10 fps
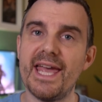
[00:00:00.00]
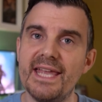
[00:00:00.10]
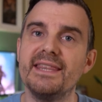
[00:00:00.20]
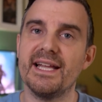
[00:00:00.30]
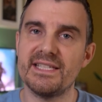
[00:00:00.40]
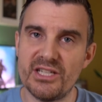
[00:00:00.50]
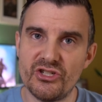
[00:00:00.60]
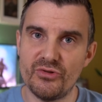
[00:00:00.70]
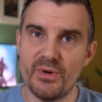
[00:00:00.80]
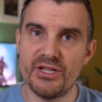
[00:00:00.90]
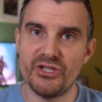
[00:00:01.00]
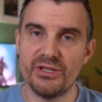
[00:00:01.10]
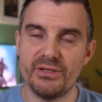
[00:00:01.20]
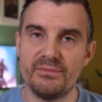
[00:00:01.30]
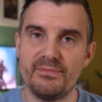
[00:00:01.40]
in that
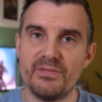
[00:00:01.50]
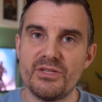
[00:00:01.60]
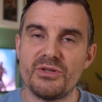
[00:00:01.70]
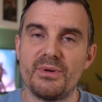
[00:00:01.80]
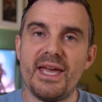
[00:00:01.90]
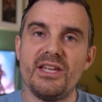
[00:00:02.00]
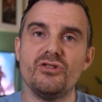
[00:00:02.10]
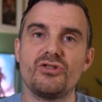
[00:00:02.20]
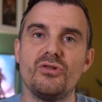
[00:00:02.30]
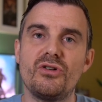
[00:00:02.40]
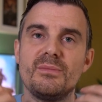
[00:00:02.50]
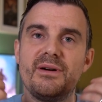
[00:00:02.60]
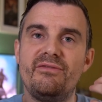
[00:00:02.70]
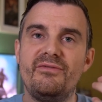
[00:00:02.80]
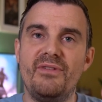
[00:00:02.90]
situation. So again, you're talking
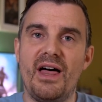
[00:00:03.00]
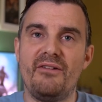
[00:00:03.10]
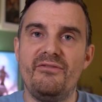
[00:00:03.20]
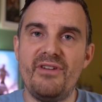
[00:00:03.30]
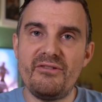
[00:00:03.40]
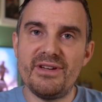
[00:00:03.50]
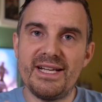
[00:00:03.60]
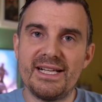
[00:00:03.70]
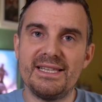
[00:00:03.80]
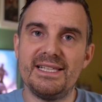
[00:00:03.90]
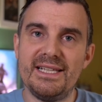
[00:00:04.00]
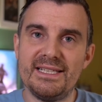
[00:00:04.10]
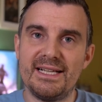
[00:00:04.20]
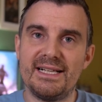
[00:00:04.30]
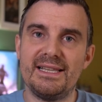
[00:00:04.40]
about a very
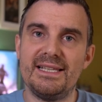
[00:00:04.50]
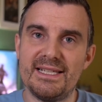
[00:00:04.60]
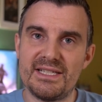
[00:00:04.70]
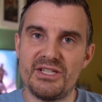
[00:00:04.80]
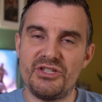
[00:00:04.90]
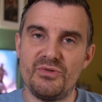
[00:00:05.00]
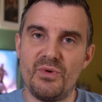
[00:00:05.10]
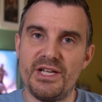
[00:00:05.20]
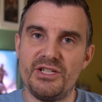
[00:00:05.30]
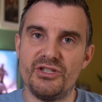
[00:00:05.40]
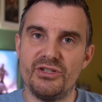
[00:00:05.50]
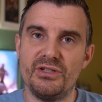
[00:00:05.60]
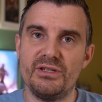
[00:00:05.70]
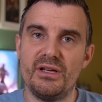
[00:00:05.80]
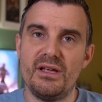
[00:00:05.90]
clean and clear
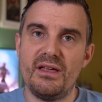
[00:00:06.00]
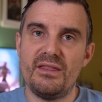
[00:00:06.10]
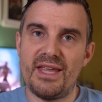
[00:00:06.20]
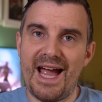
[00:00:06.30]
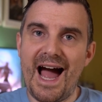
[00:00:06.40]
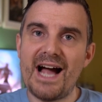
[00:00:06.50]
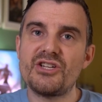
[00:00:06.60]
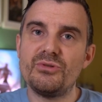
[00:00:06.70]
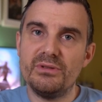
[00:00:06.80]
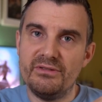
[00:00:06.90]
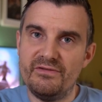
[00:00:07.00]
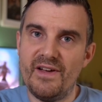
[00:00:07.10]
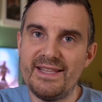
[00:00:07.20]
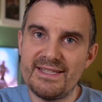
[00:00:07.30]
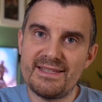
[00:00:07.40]
situation, the actual
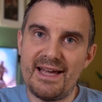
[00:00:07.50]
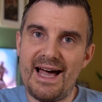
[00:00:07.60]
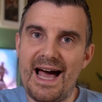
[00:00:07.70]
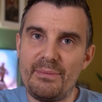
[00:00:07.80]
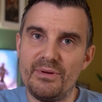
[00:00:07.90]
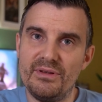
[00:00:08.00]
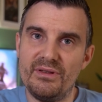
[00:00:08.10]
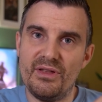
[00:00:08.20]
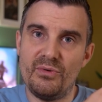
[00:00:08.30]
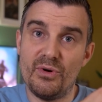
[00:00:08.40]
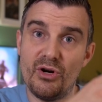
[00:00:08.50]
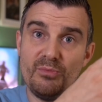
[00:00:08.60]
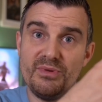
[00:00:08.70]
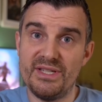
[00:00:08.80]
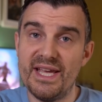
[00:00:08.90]
events that happened that were
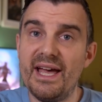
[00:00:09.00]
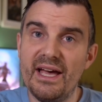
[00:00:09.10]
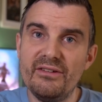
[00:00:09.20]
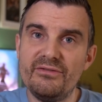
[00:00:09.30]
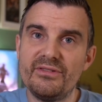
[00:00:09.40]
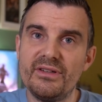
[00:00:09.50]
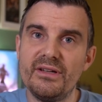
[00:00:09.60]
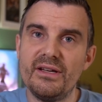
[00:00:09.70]
observed,